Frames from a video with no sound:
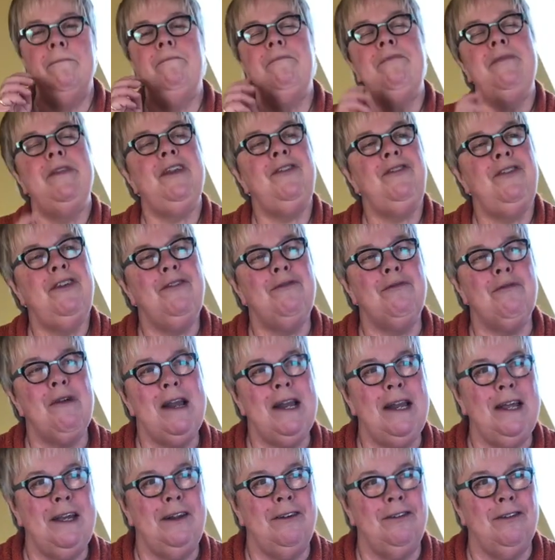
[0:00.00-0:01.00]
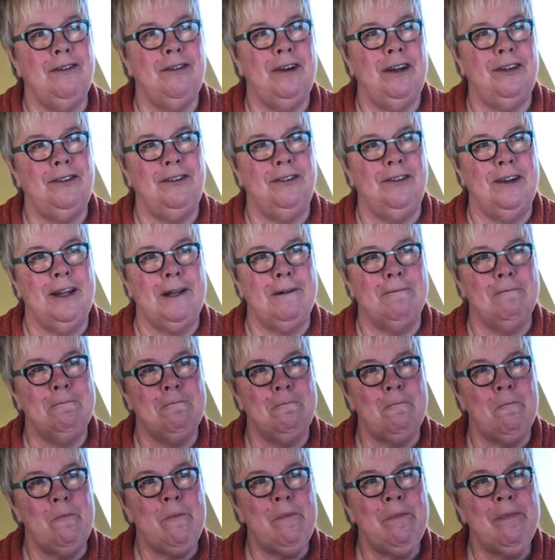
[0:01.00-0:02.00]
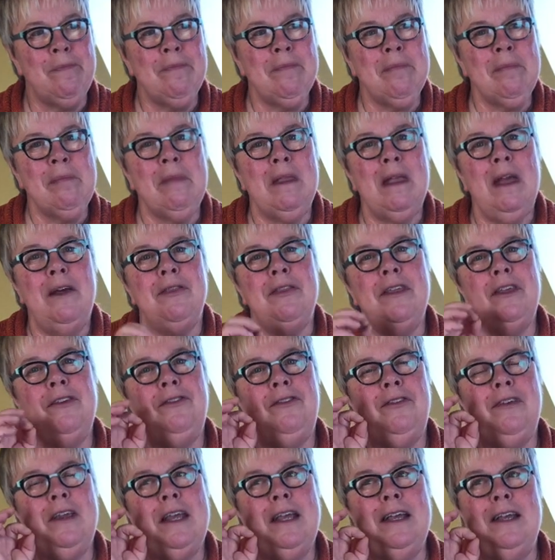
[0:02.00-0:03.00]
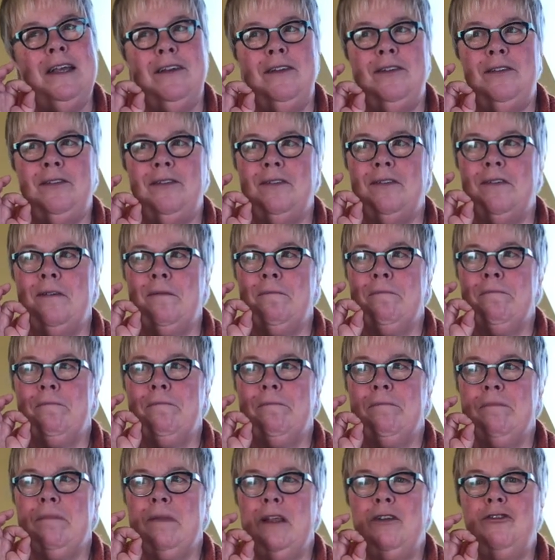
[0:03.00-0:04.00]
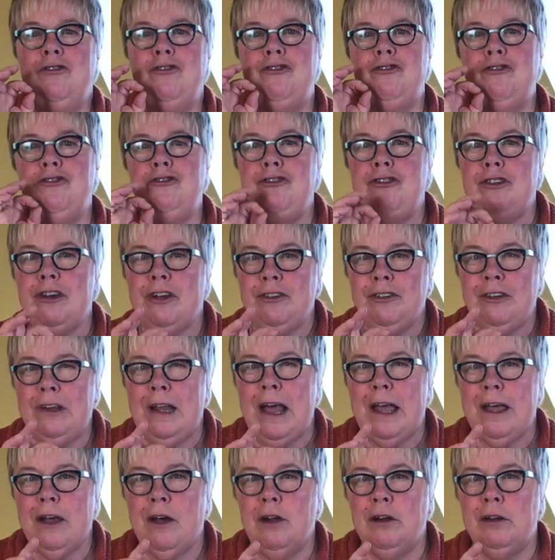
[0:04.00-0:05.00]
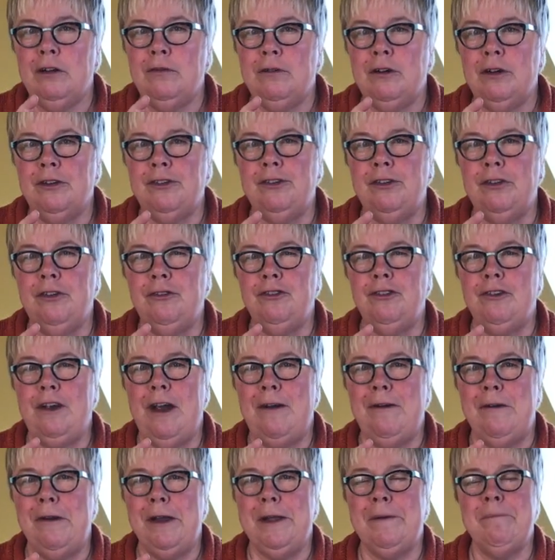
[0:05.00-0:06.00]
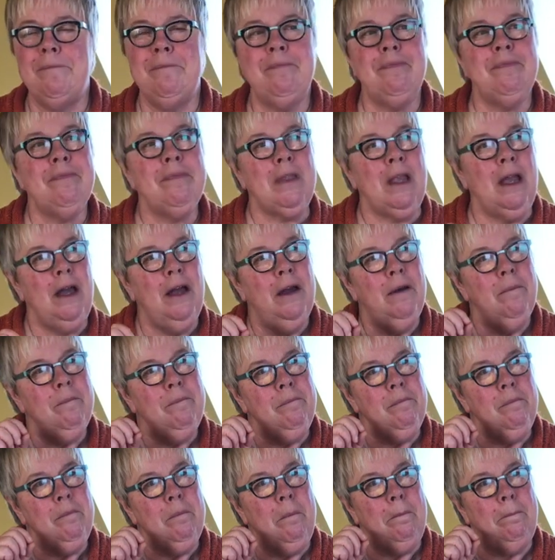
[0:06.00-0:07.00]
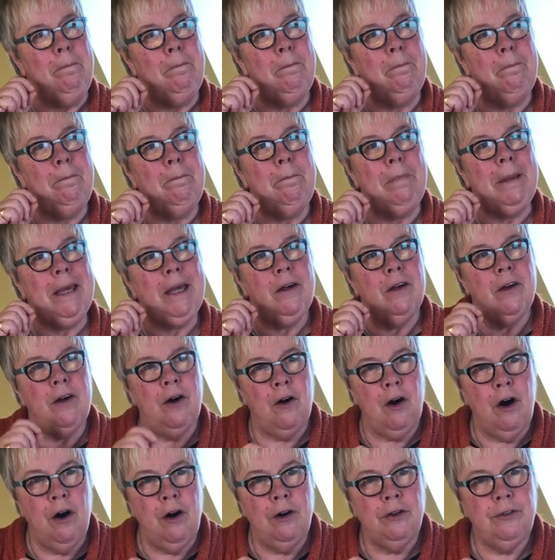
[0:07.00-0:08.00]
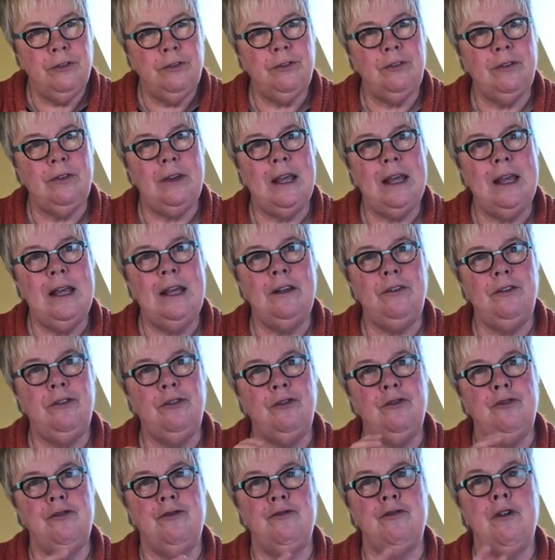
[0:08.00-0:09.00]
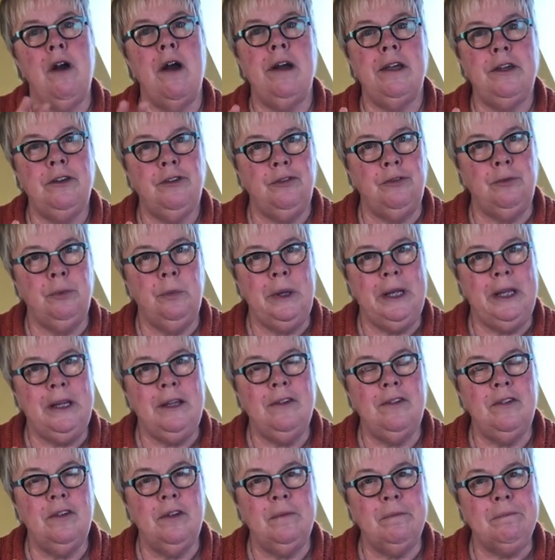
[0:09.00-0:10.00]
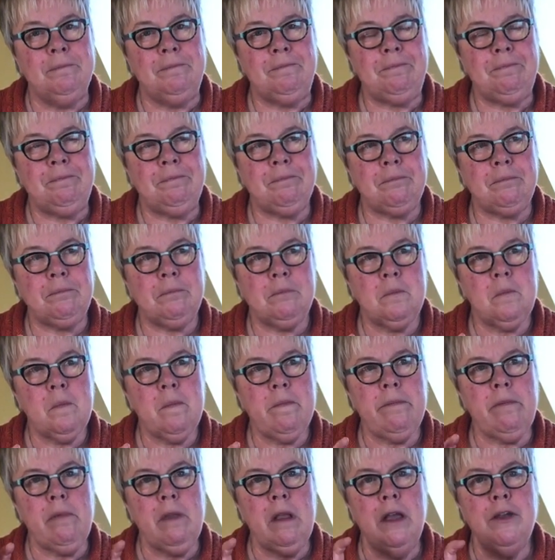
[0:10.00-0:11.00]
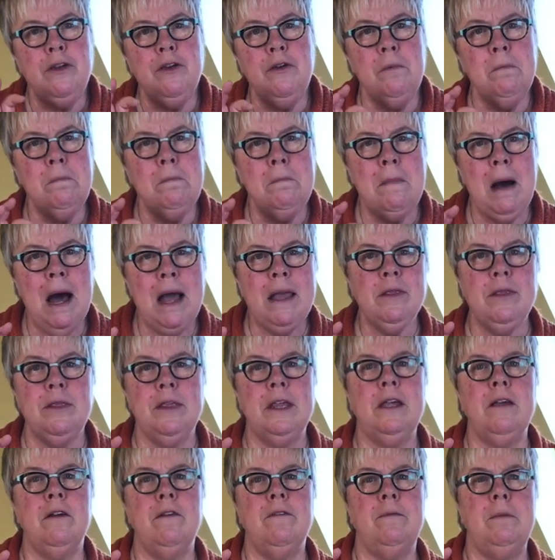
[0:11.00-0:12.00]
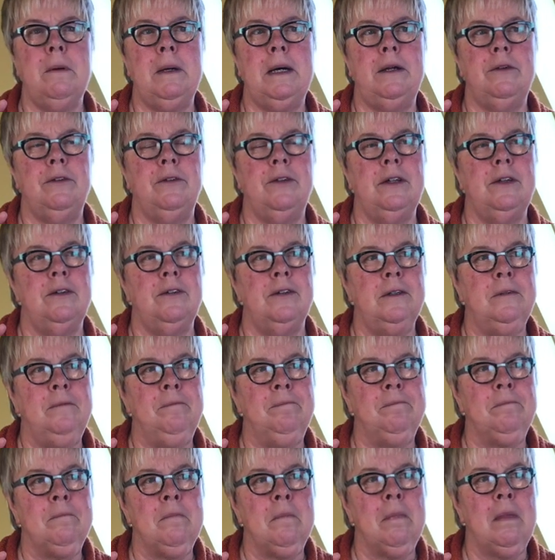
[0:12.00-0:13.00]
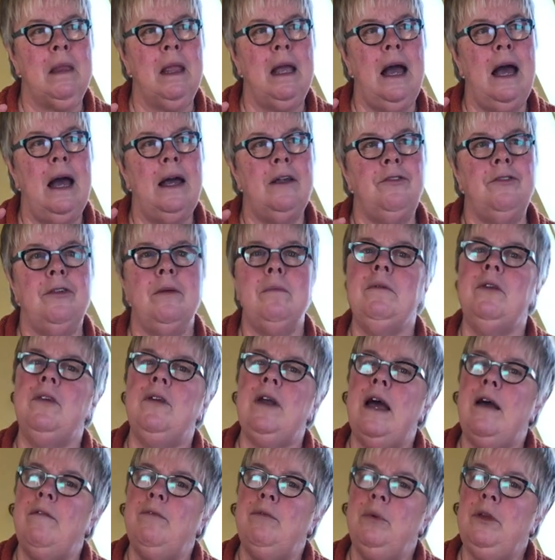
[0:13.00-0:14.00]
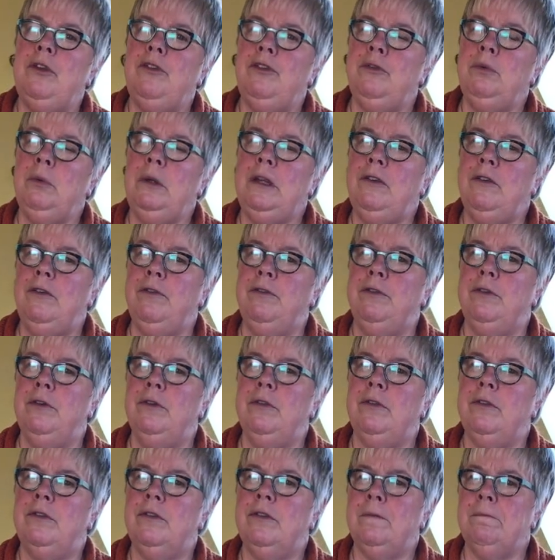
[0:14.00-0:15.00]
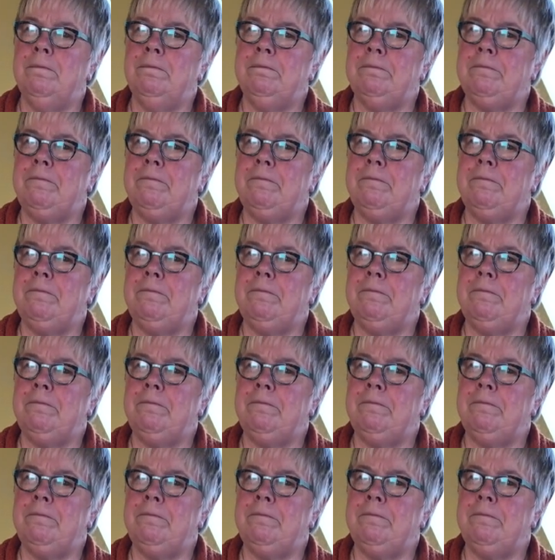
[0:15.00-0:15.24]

this is really interesting. This is just like Oloroso sherry. Because it's dry sweet, you might think about it as something to have with sweeter foods.